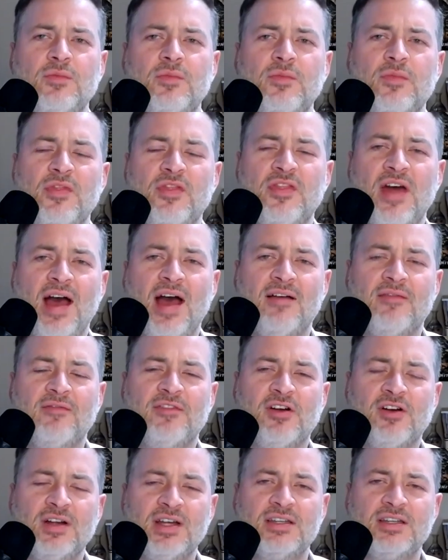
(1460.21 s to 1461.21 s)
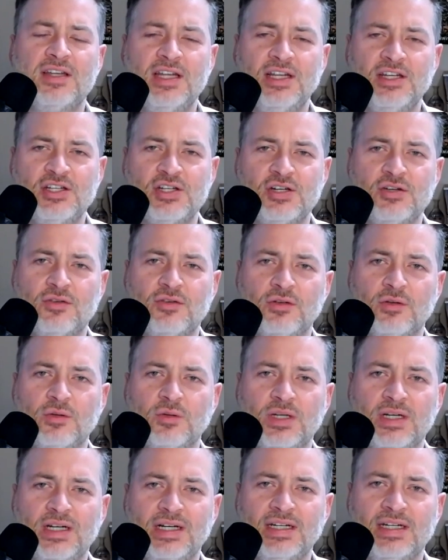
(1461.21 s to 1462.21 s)
that very
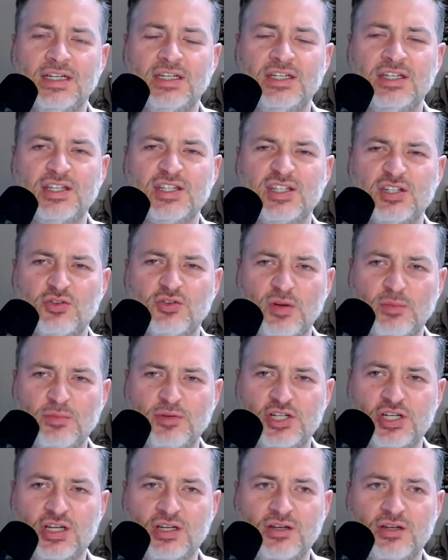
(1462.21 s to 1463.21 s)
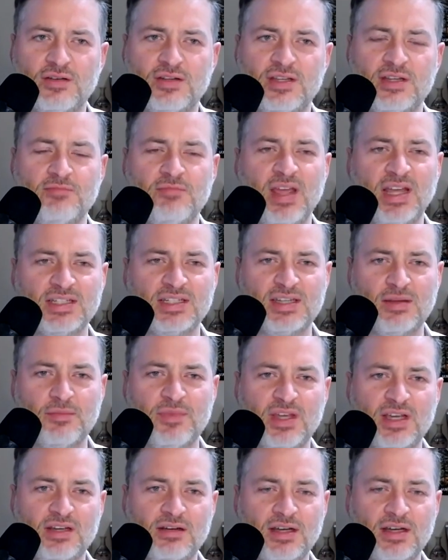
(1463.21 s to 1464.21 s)
intentional description to make
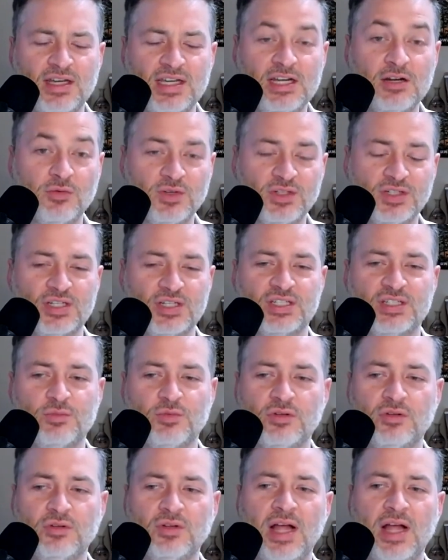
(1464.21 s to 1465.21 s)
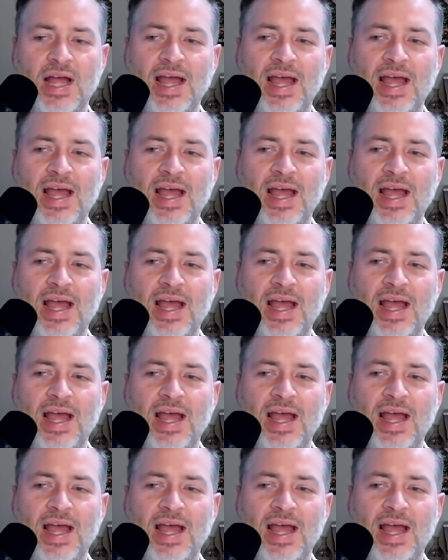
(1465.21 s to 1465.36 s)
something irresistible